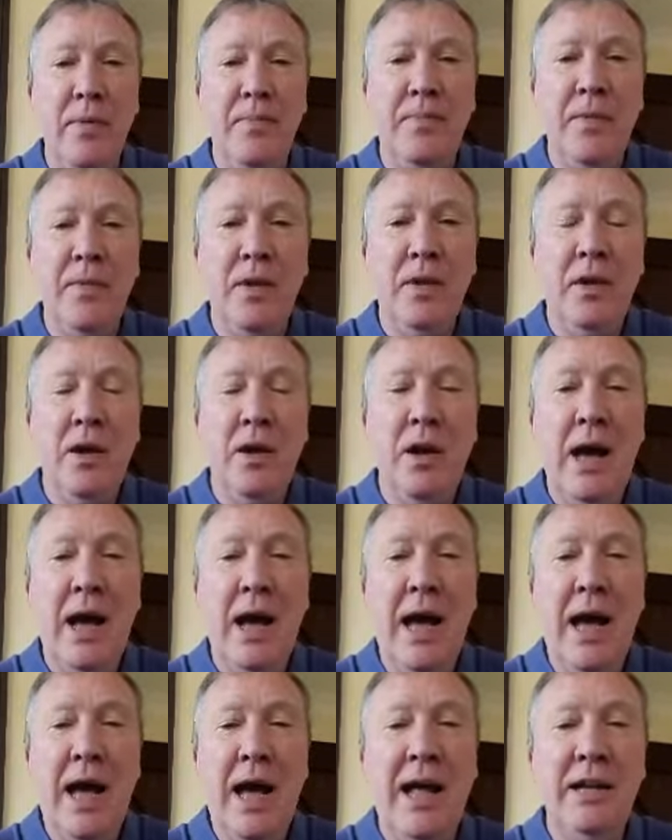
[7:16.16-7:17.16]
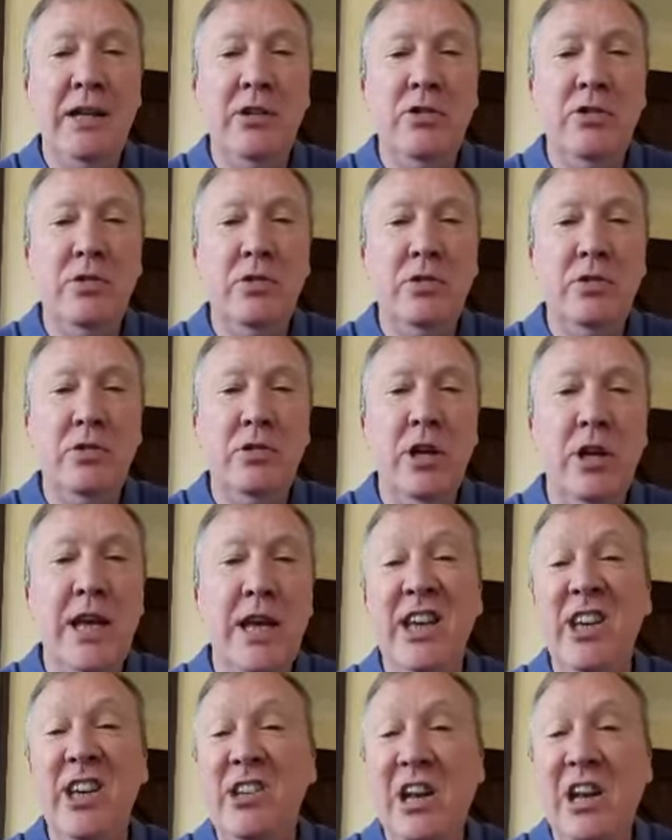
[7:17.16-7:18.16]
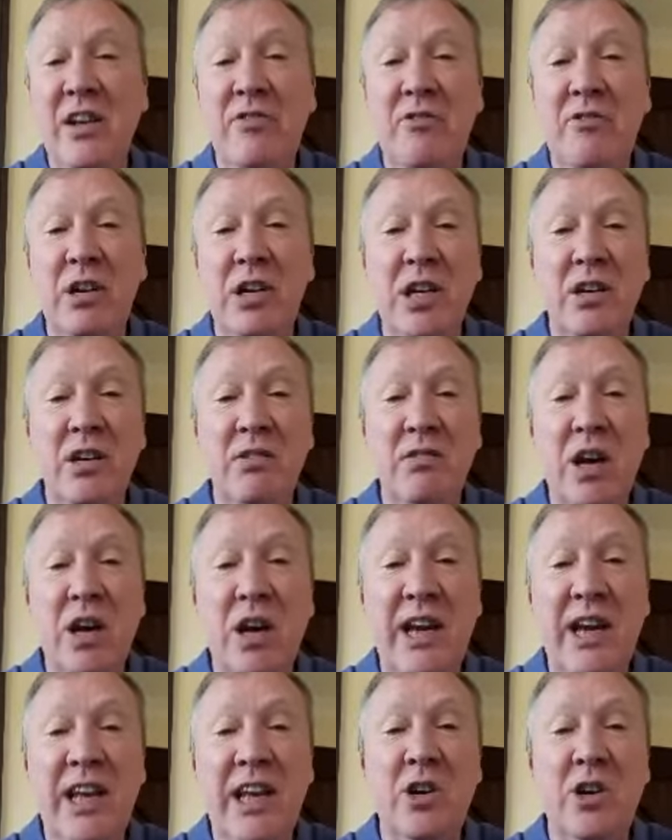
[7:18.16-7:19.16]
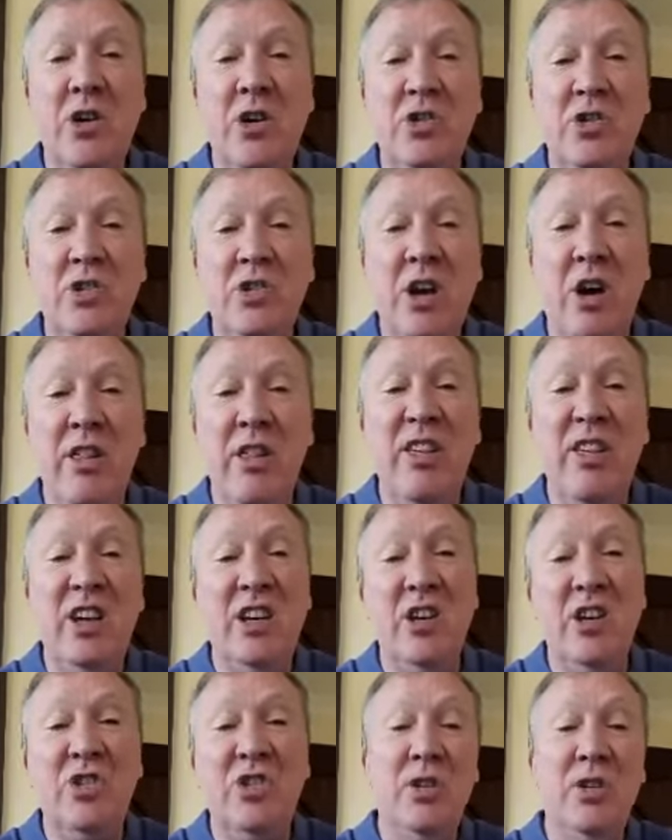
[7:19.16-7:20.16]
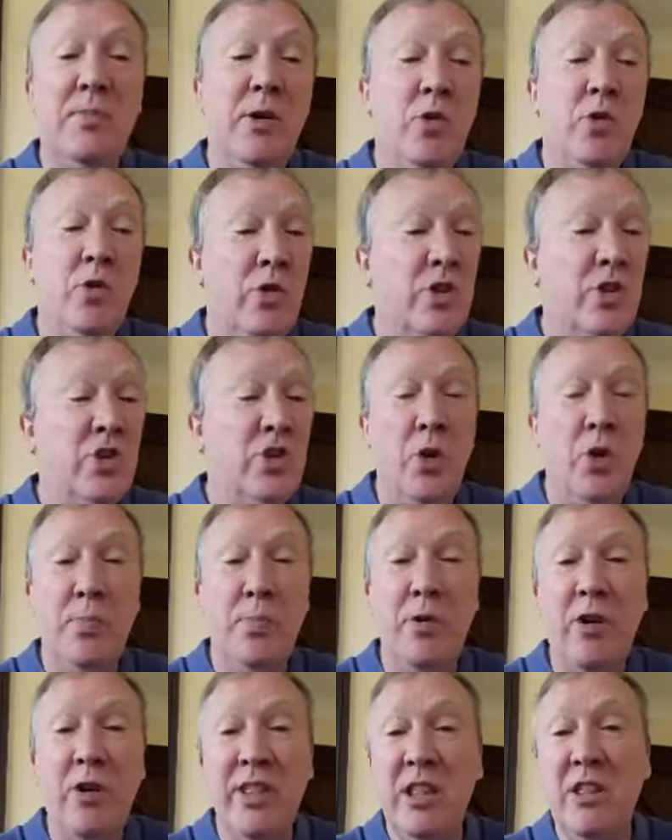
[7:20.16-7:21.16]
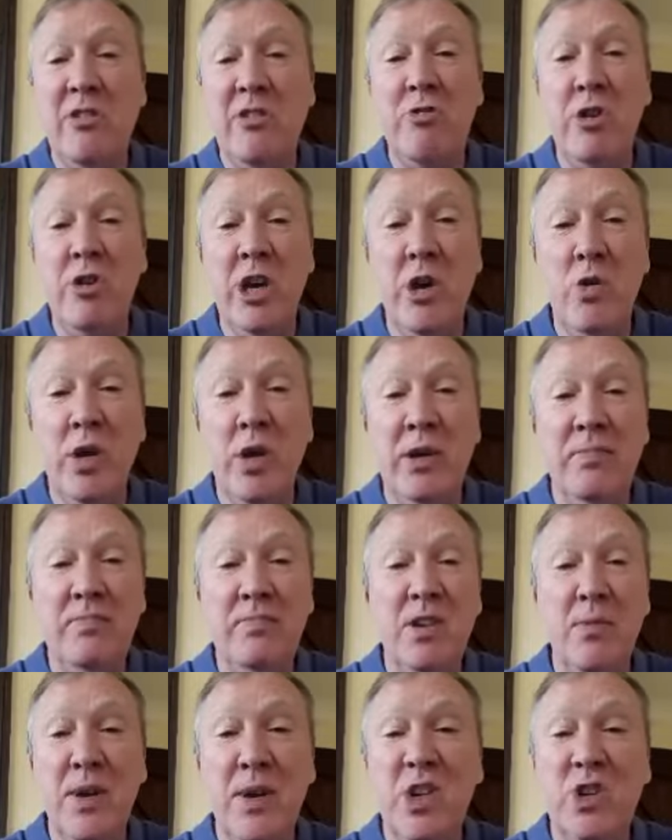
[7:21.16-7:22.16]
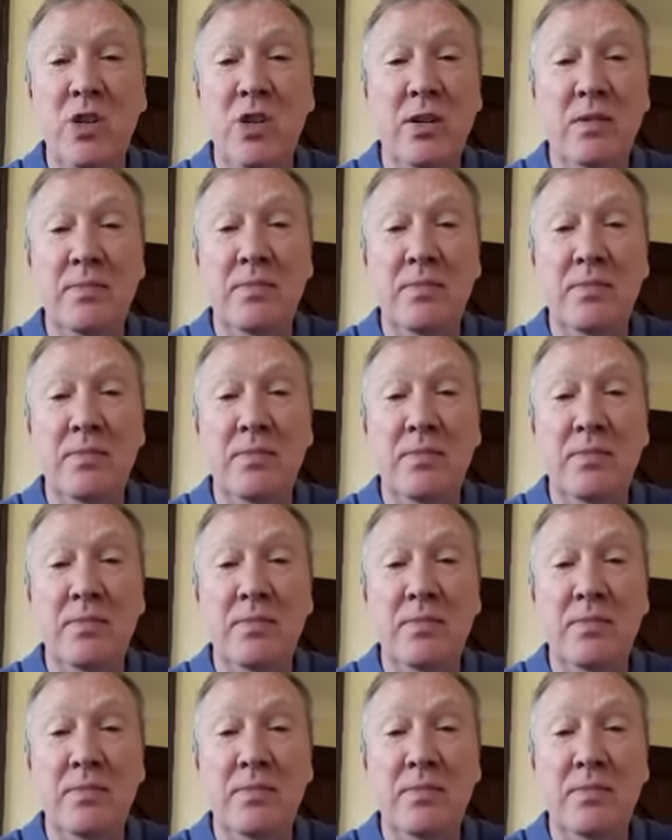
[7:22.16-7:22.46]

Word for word: Yep. And you get your delivery, and it costs either the customer or the shopper, I think, three quid commission.